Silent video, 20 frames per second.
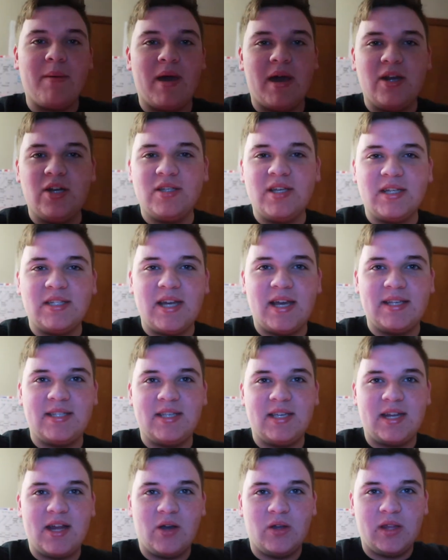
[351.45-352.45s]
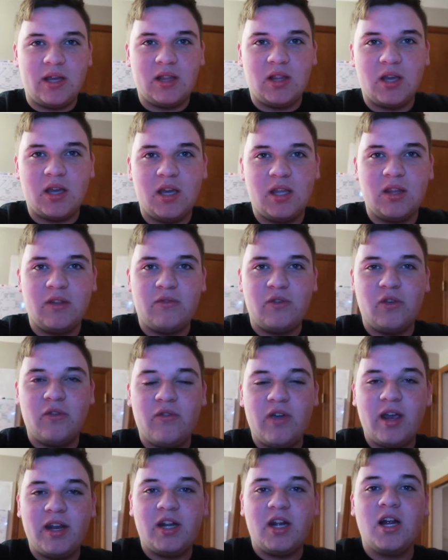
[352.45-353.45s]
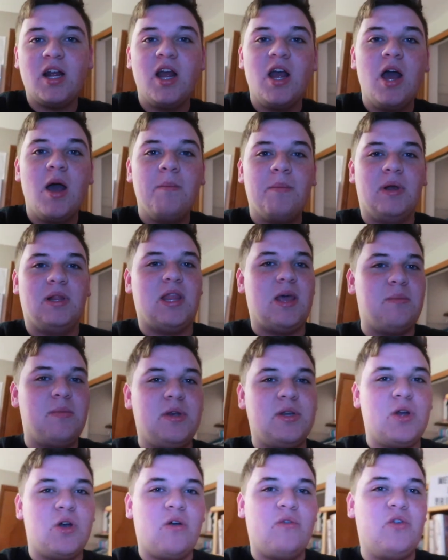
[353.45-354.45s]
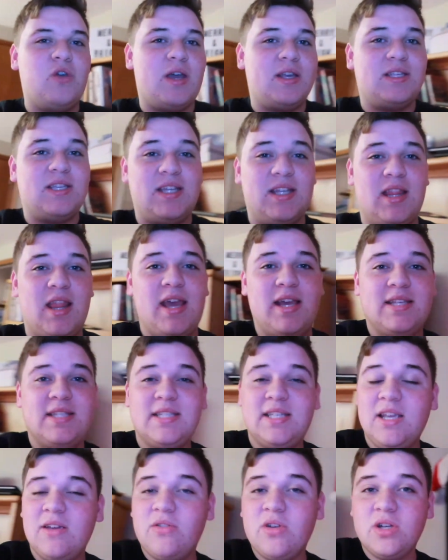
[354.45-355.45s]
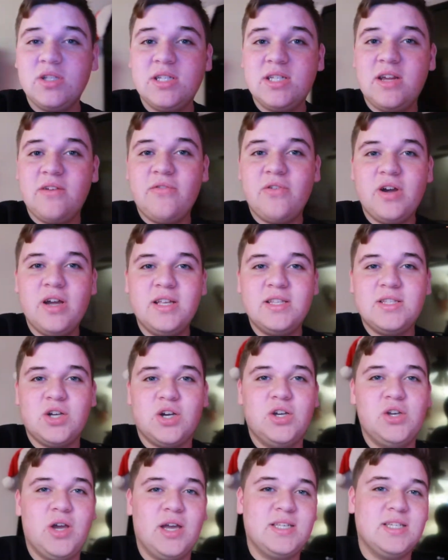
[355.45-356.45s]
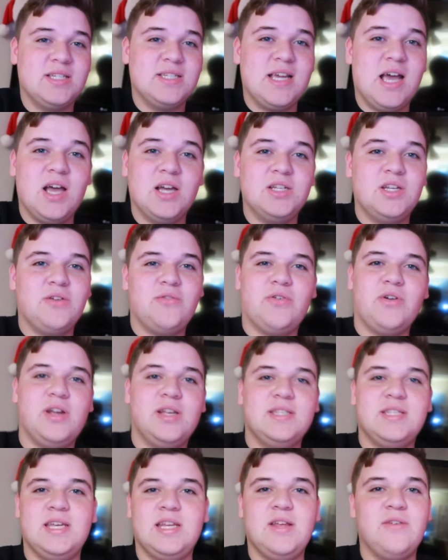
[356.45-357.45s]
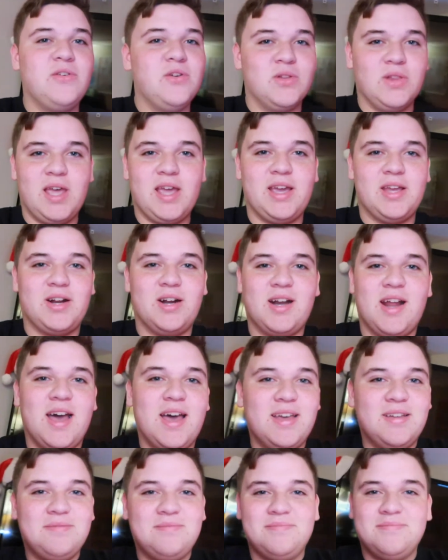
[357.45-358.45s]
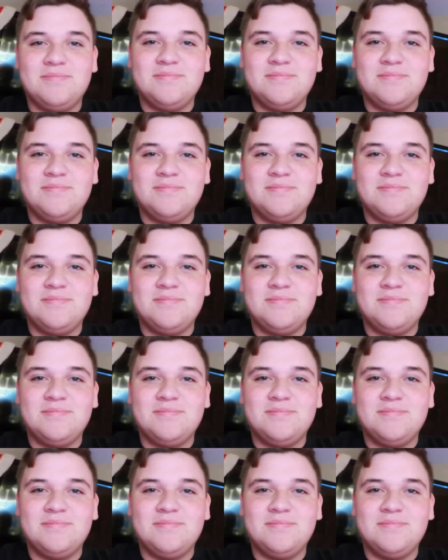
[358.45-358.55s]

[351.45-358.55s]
I'm kind of just like testing it out and like looking in the viewfinder, but let me know if you guys can like see if there's a difference or you guys can tell a difference and if you like it or not.